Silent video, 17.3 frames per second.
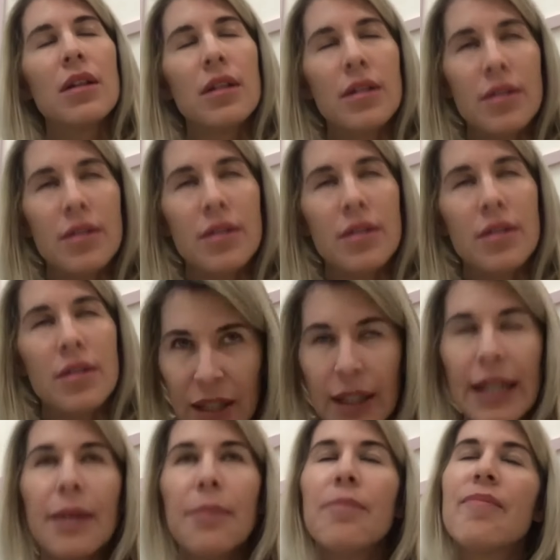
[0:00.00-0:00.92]

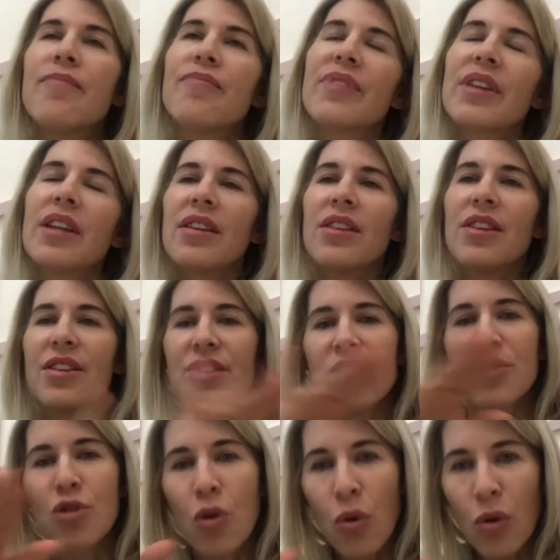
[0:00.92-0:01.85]
Typically, this
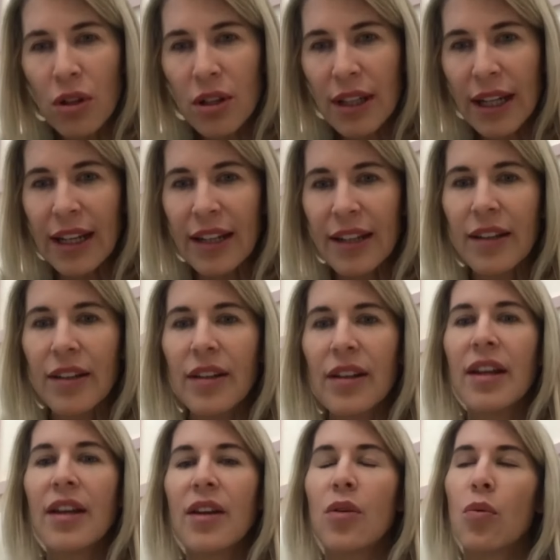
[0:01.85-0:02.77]
is correlated
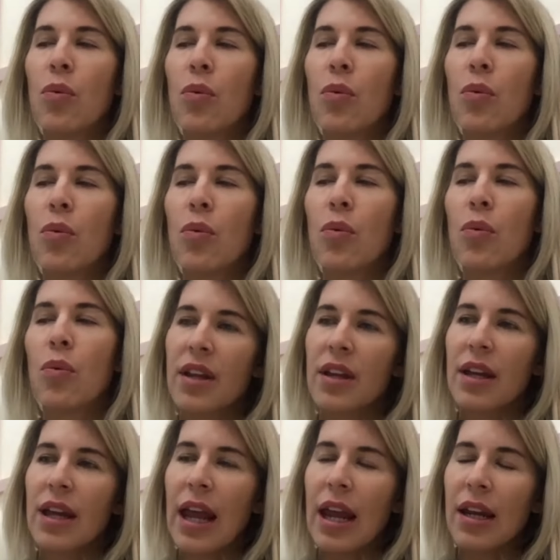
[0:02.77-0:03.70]
with
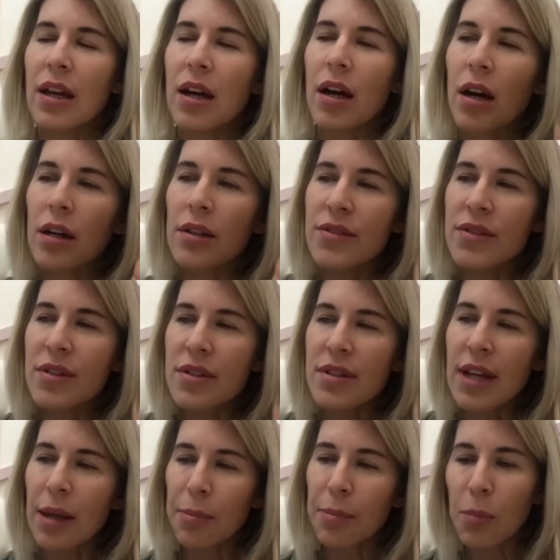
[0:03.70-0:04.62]
a
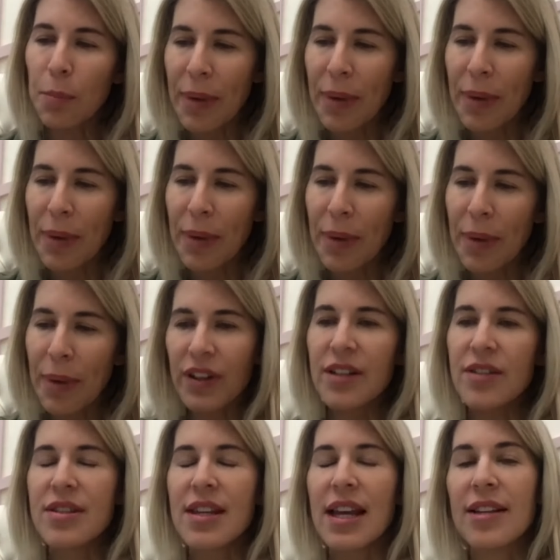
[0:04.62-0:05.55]
unstable
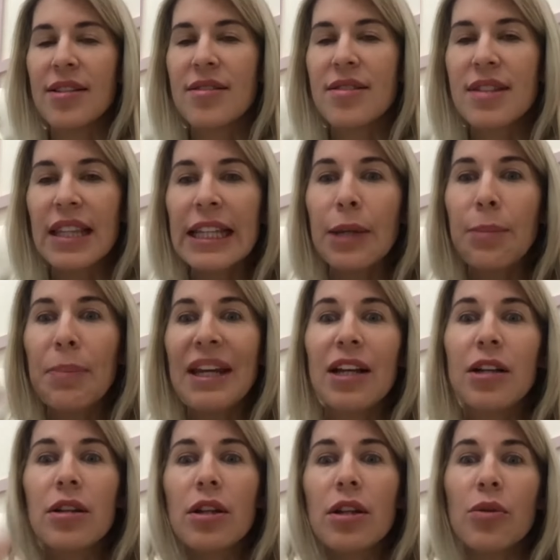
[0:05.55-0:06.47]
pelvis and sleepy
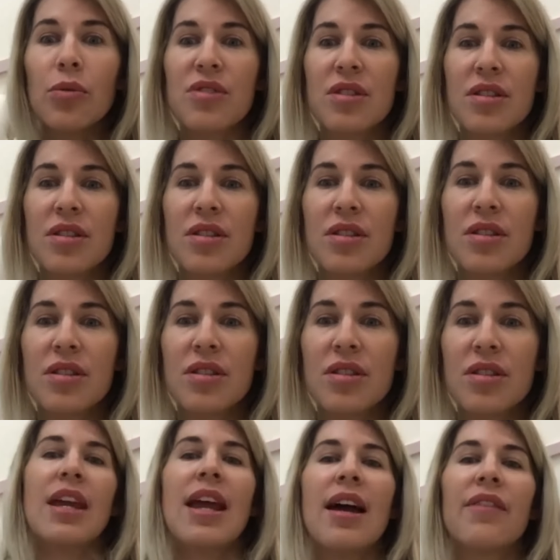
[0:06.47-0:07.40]
glutes.
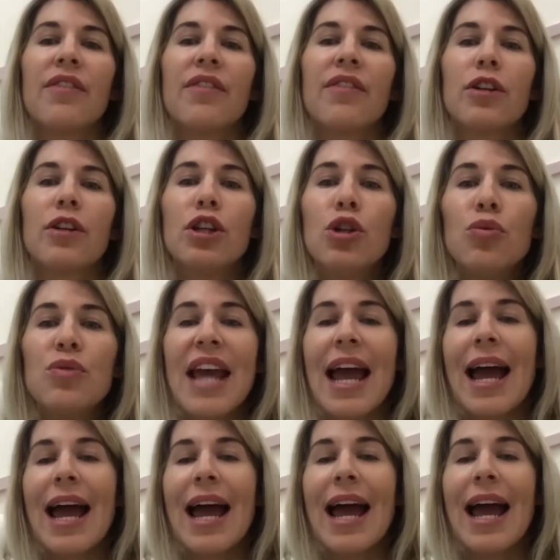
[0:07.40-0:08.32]
They have glute
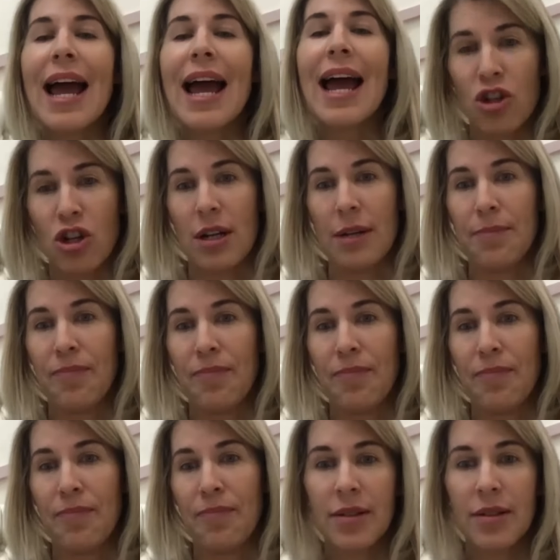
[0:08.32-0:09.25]
amnesia,
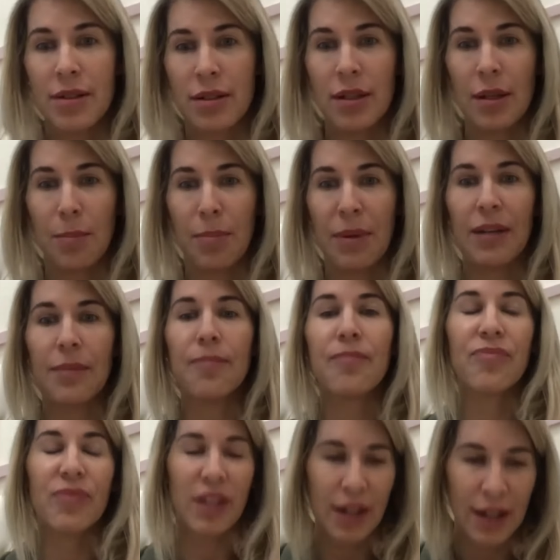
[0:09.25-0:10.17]
like the butt is
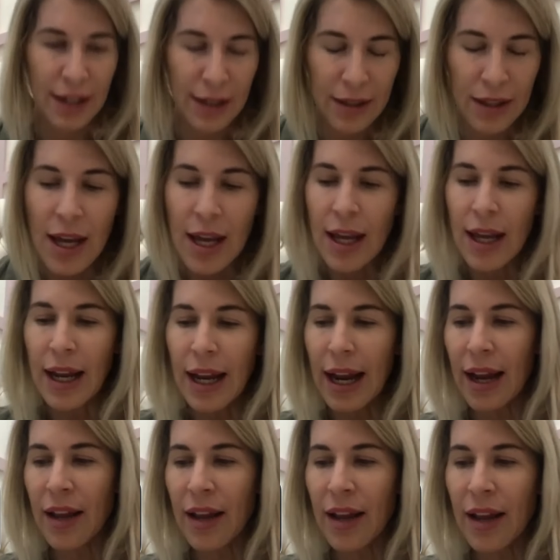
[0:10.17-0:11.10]
sleeping. Okay.
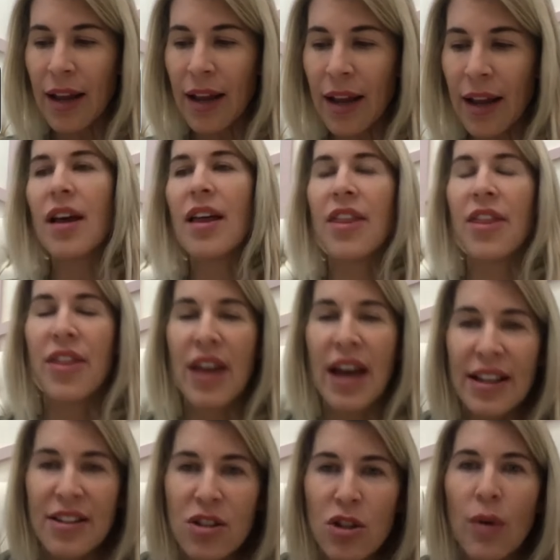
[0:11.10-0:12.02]
And then
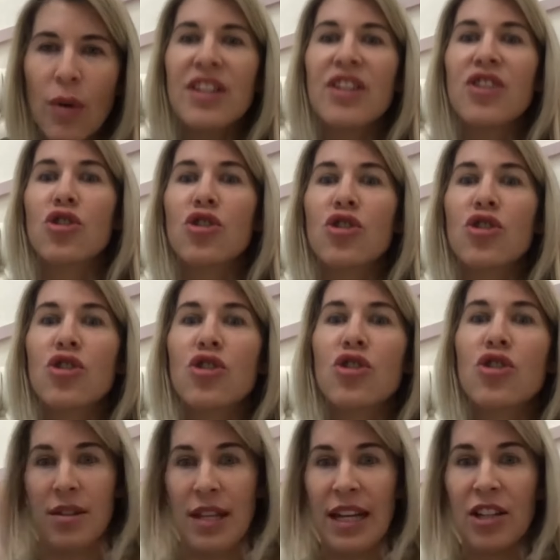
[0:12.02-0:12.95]
that's going to
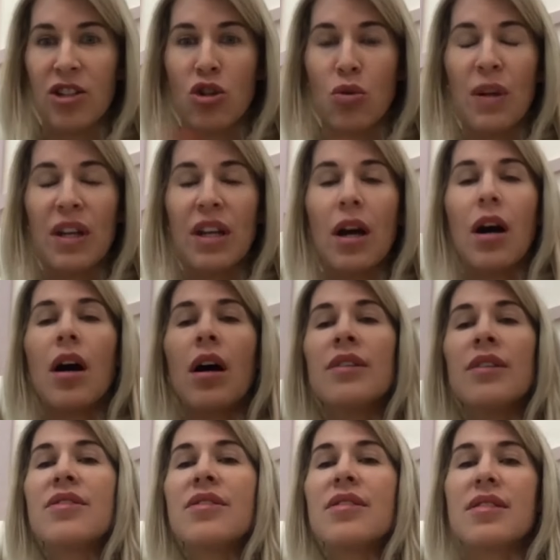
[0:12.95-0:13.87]
translate to an
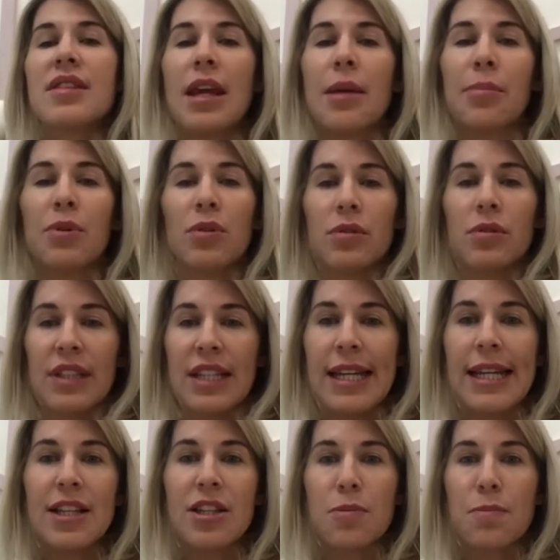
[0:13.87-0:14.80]
unstable
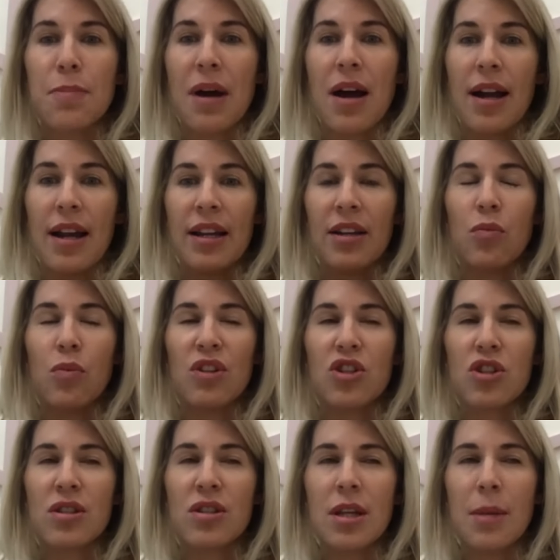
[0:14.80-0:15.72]
T-spine, which
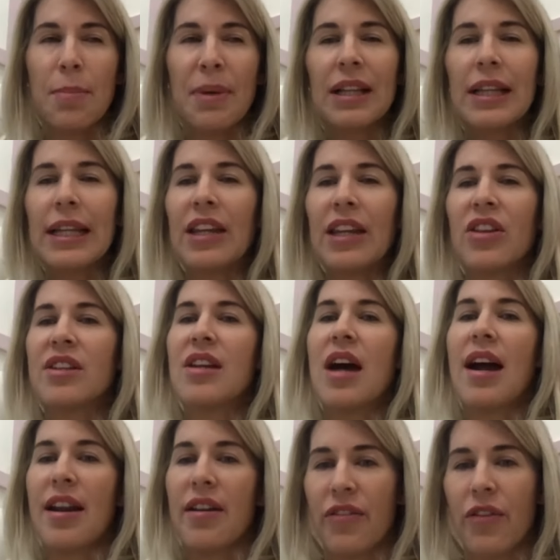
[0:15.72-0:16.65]
is typically in the
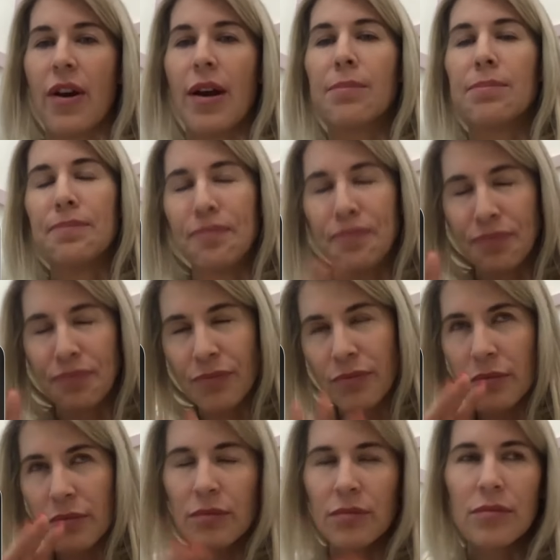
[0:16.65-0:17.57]
diaphragm,
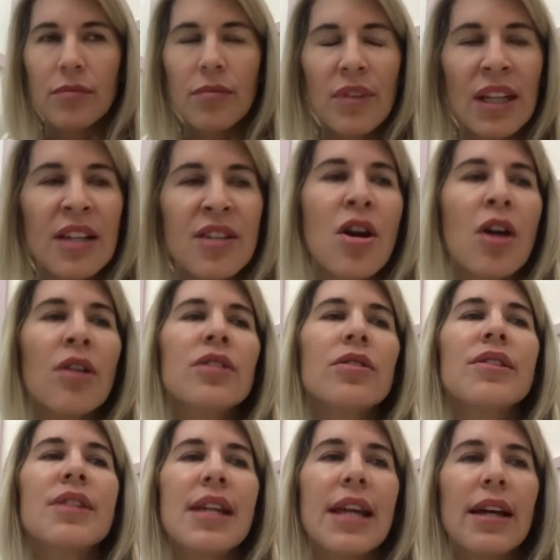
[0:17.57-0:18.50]
is how you'll
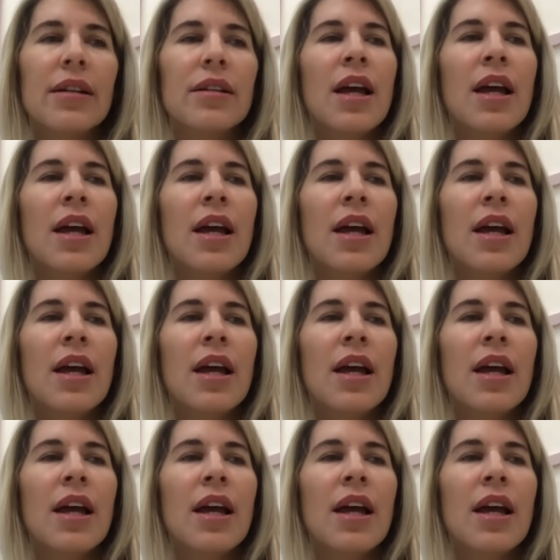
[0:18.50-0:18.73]
see it.